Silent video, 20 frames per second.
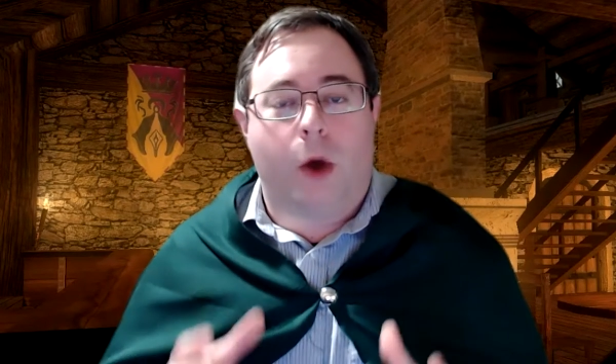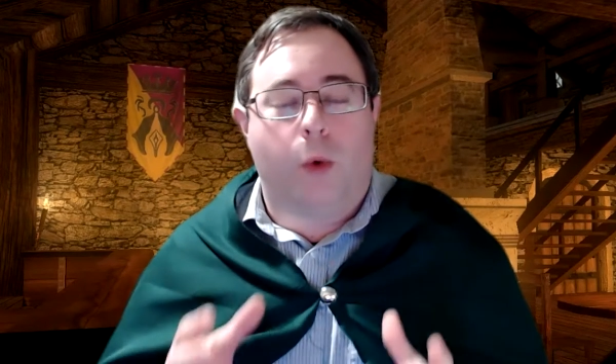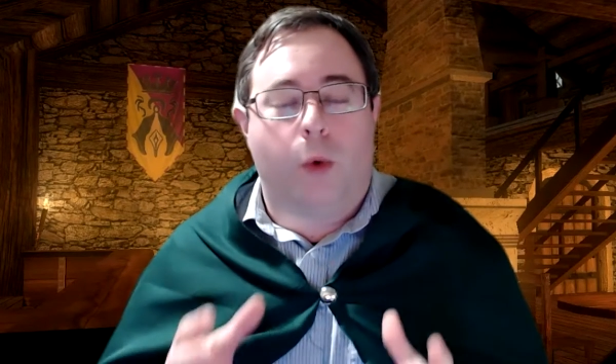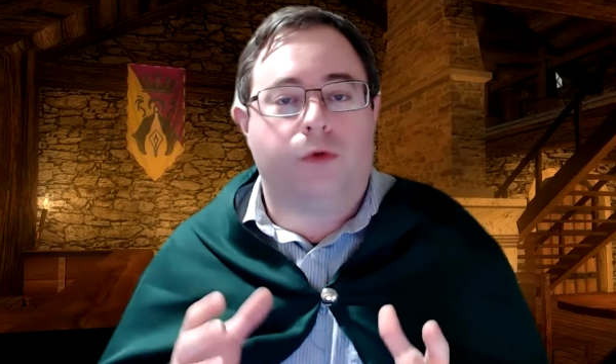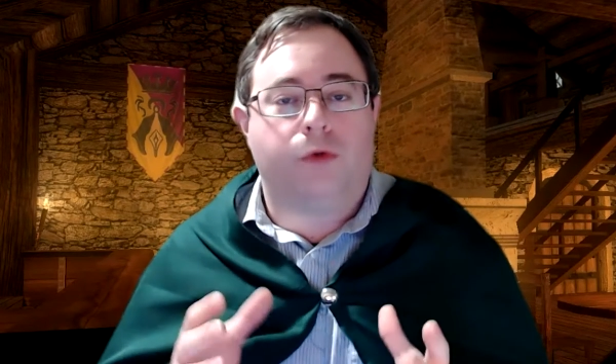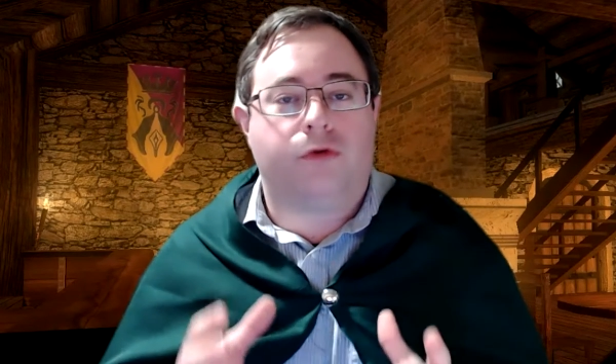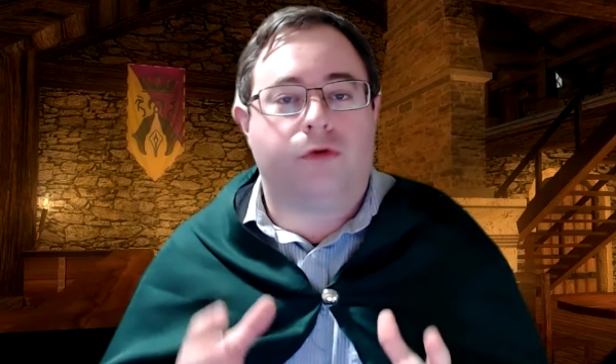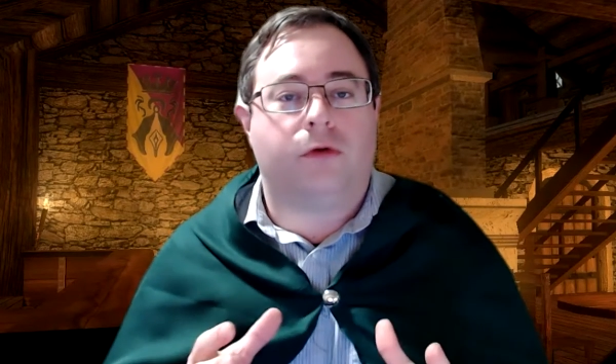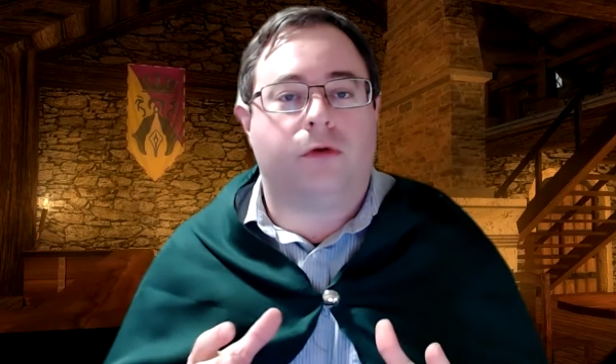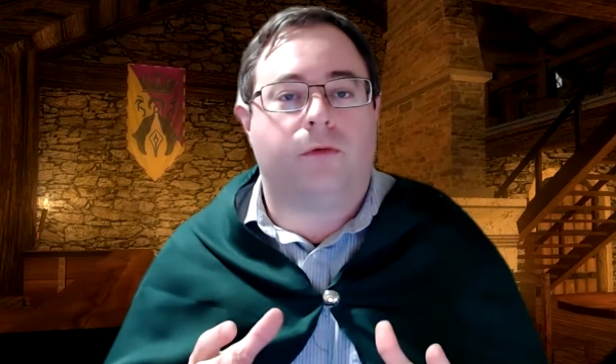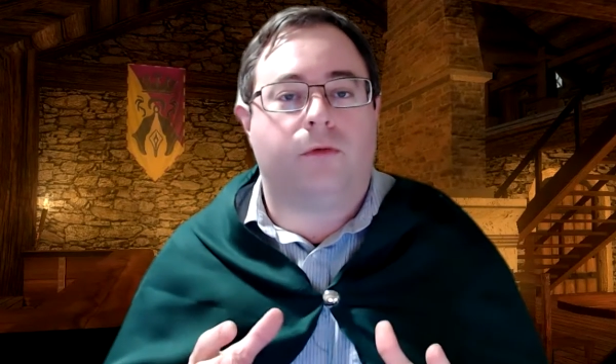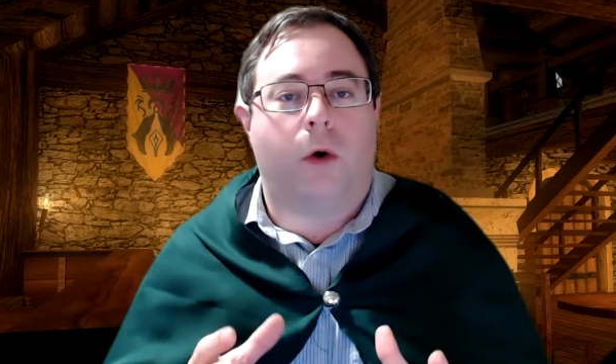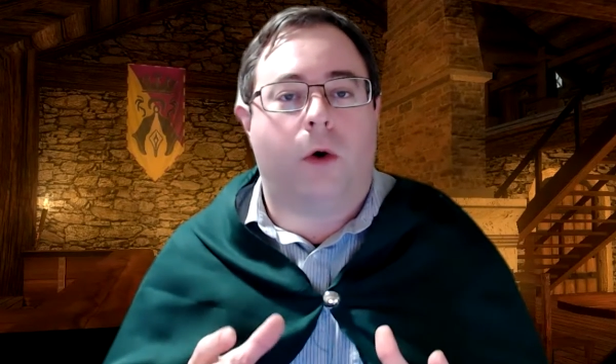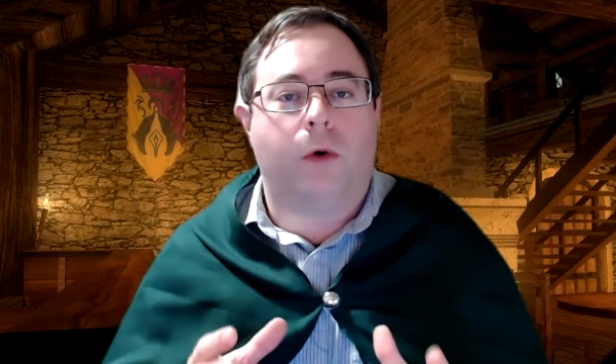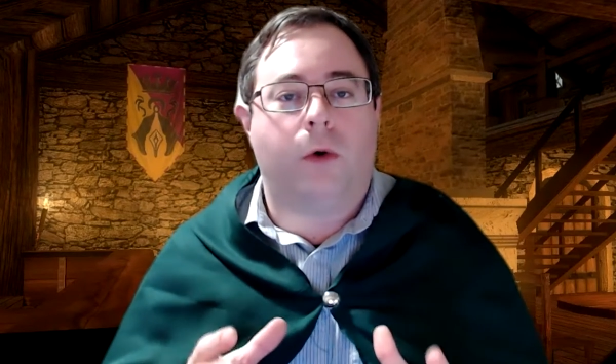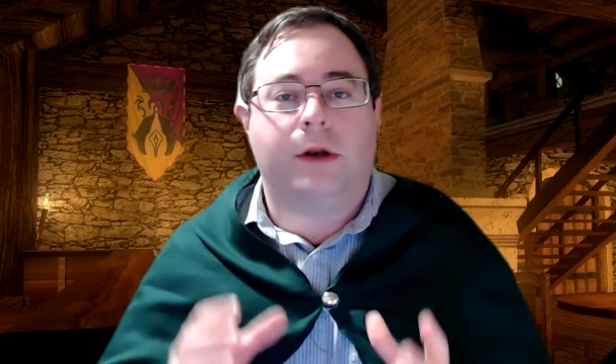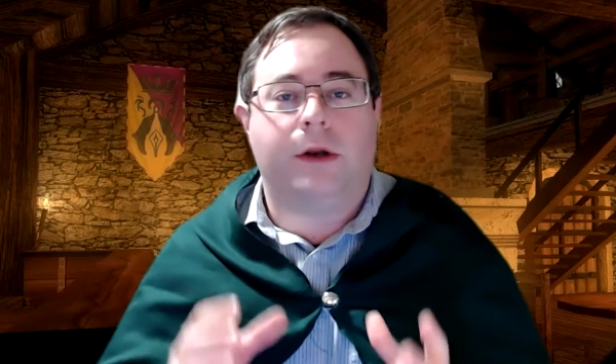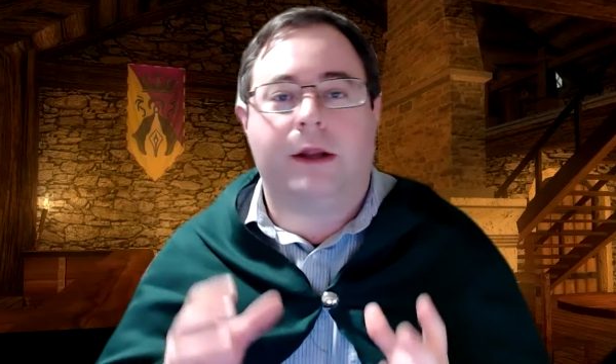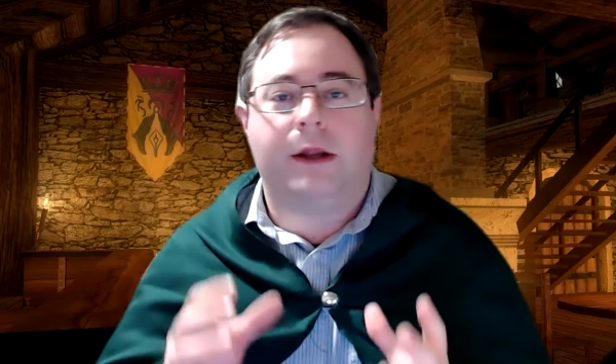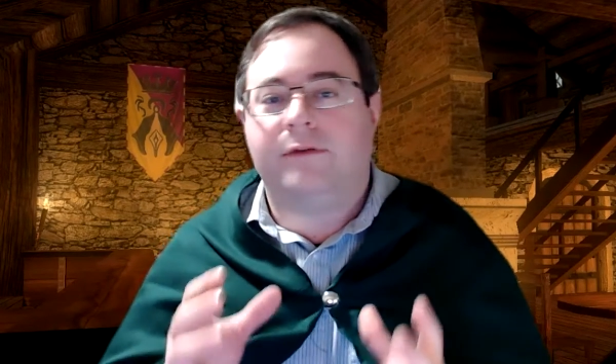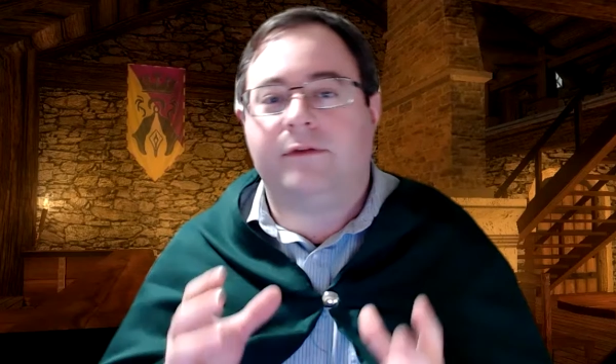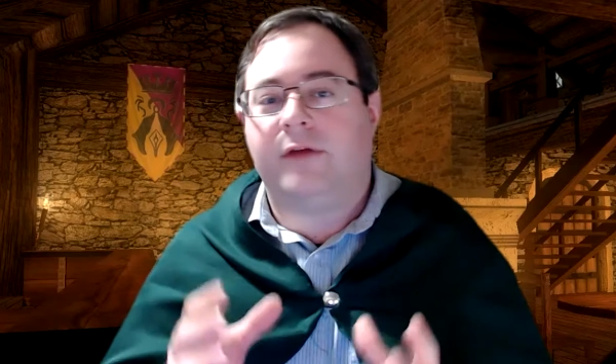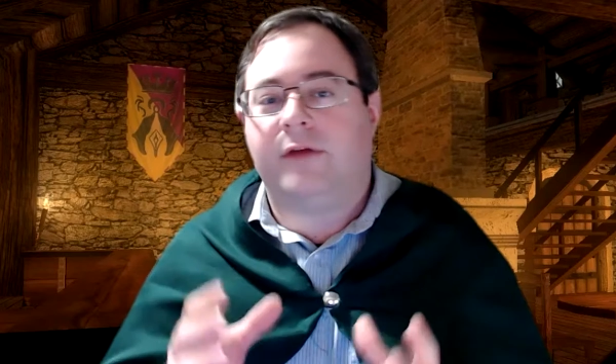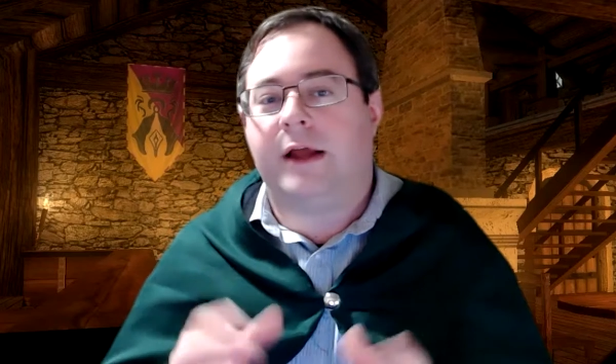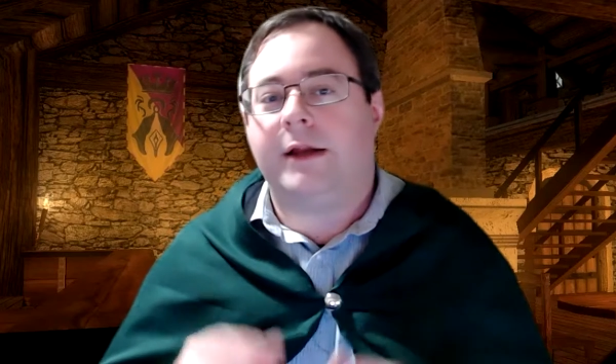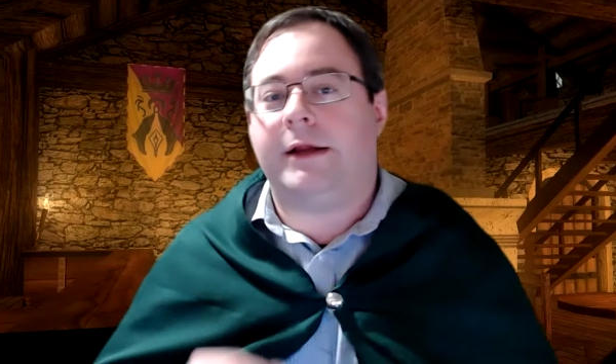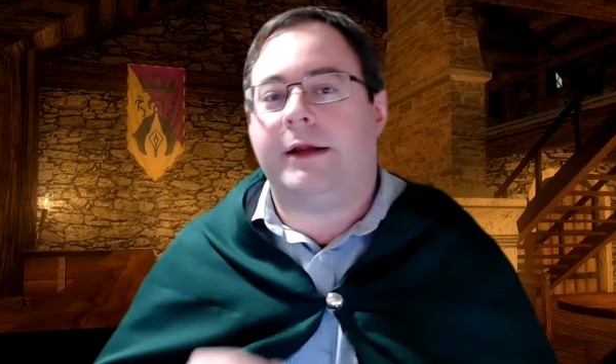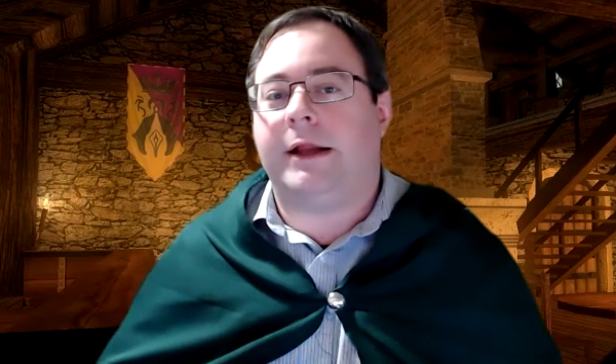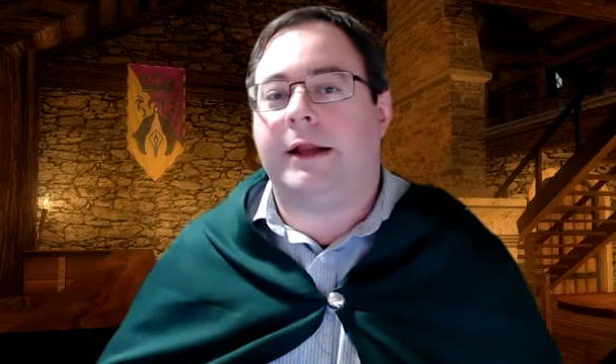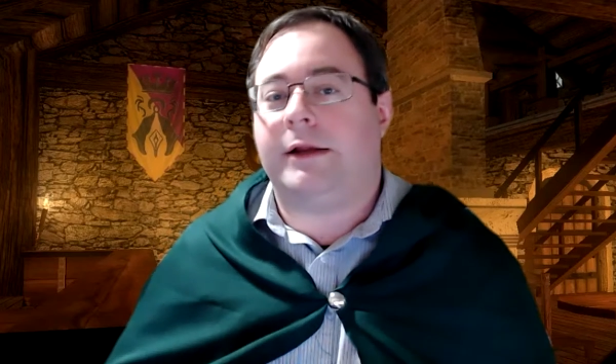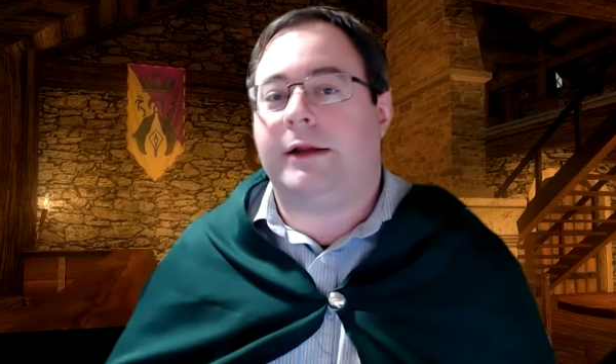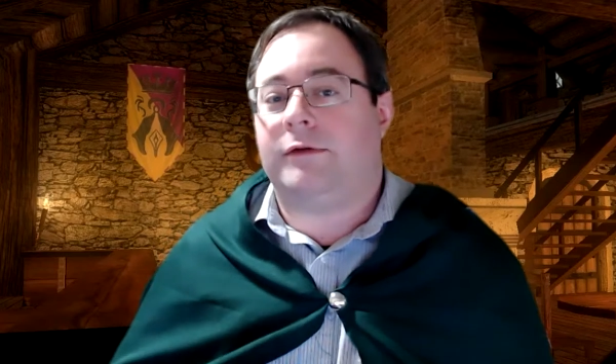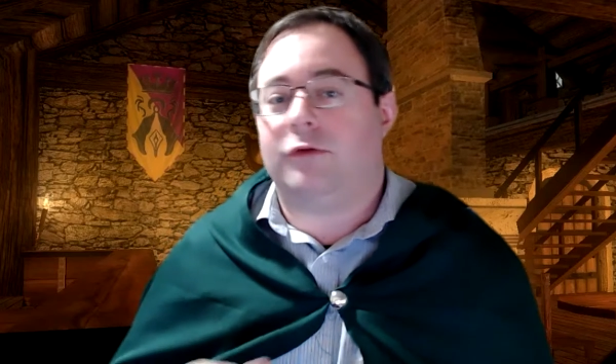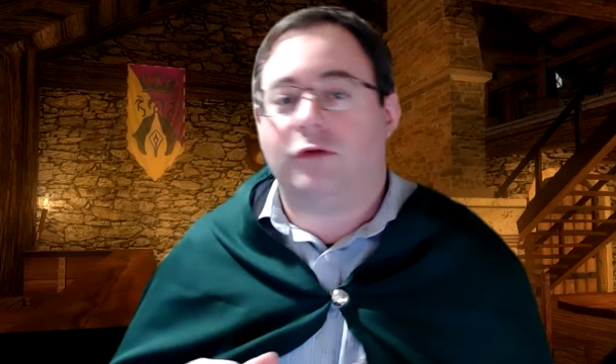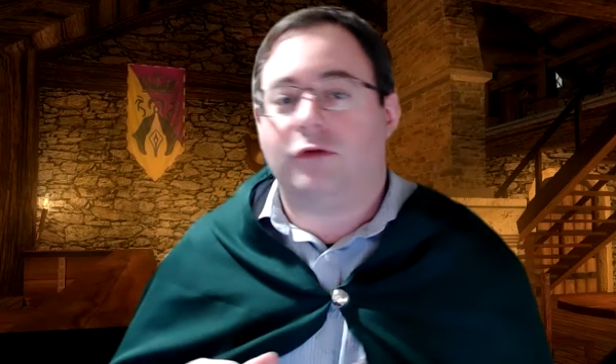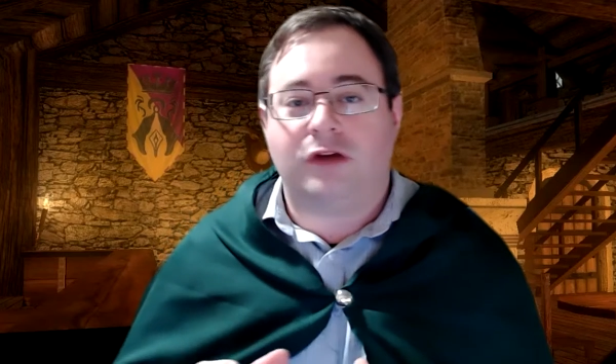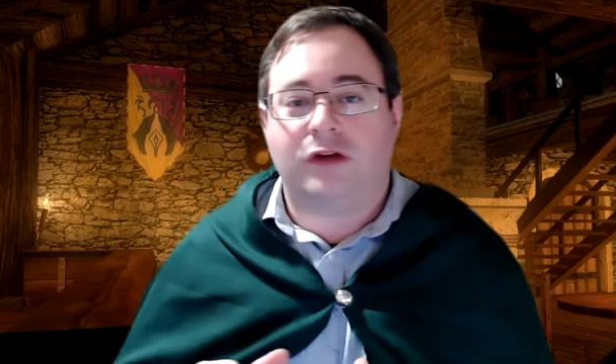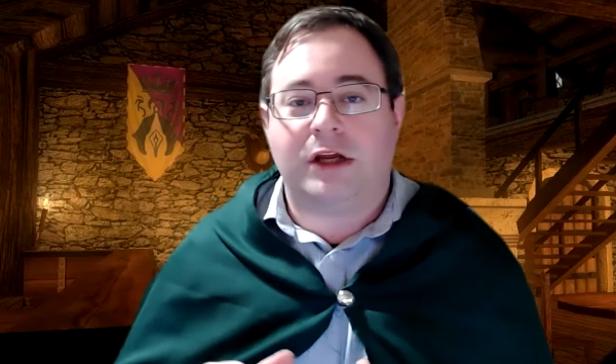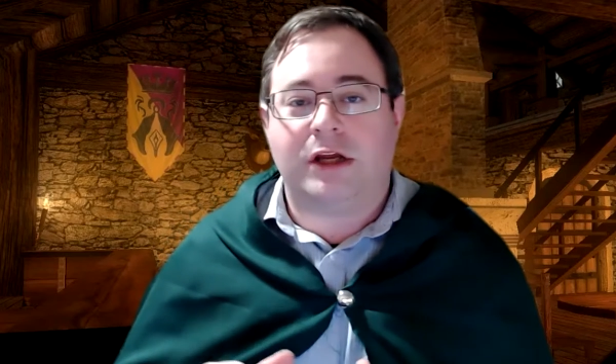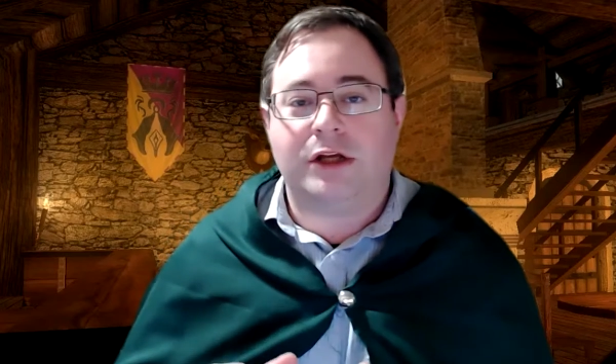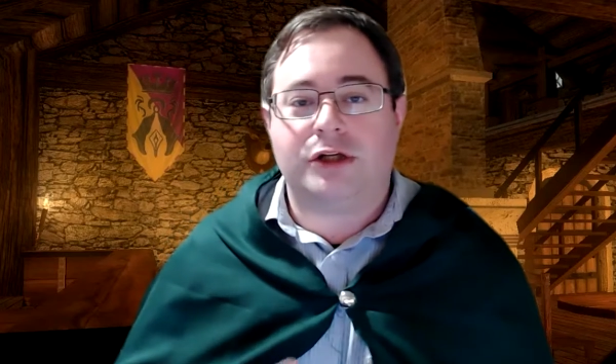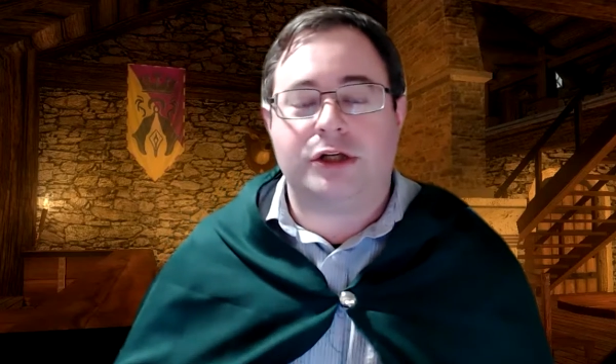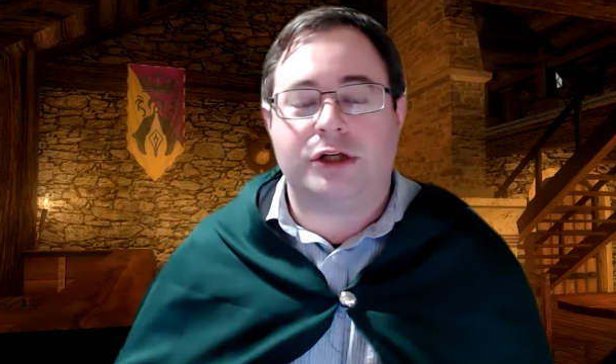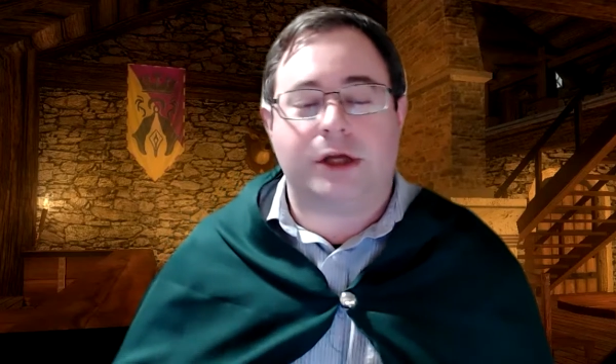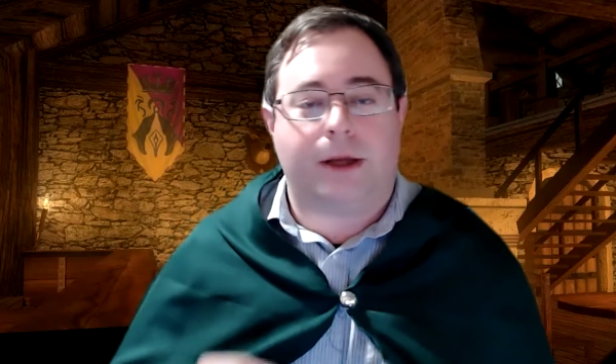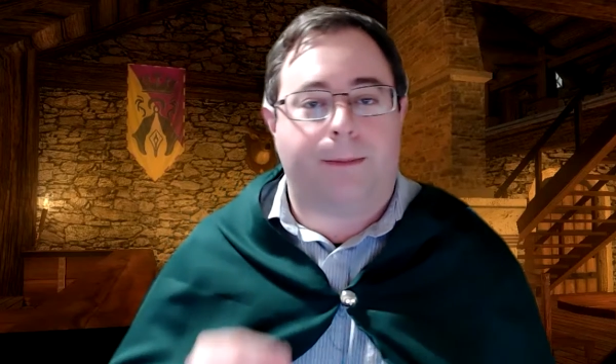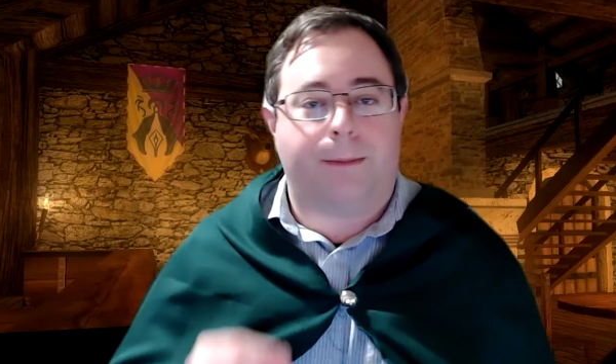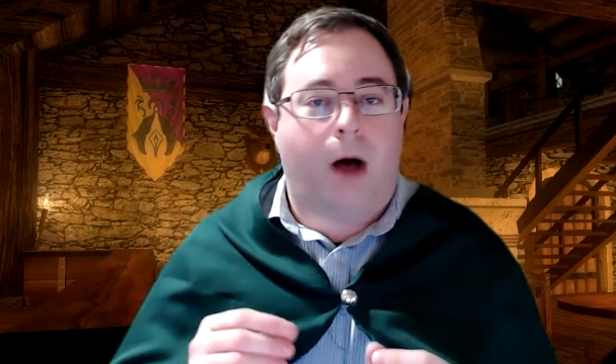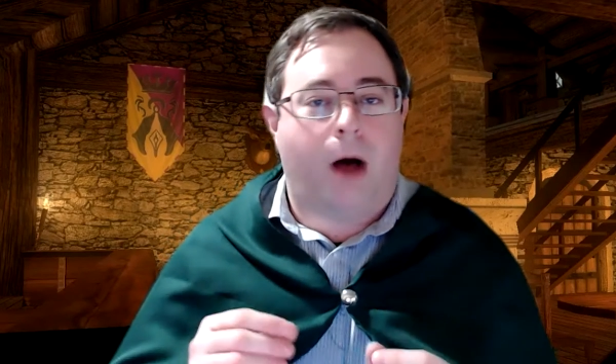was devoted and dedicated to teaching